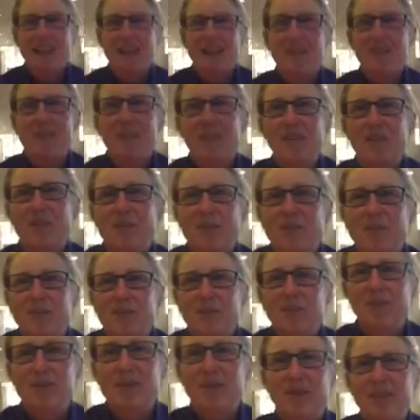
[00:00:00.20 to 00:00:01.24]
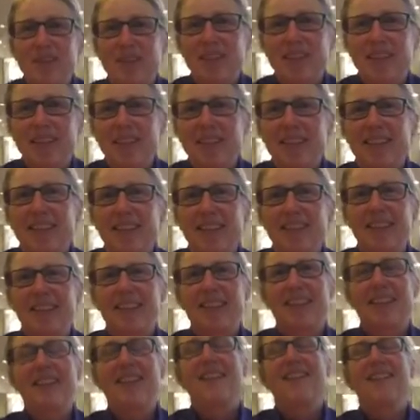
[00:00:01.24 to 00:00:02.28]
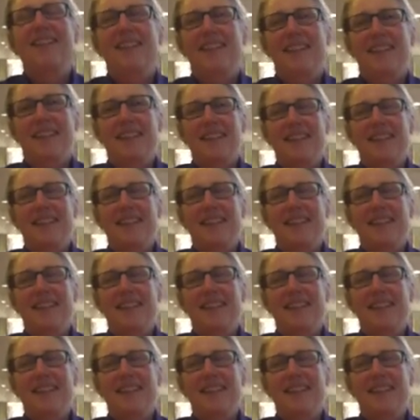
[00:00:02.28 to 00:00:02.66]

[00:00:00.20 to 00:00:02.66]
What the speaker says: Ange, how was the Brumby tour for you?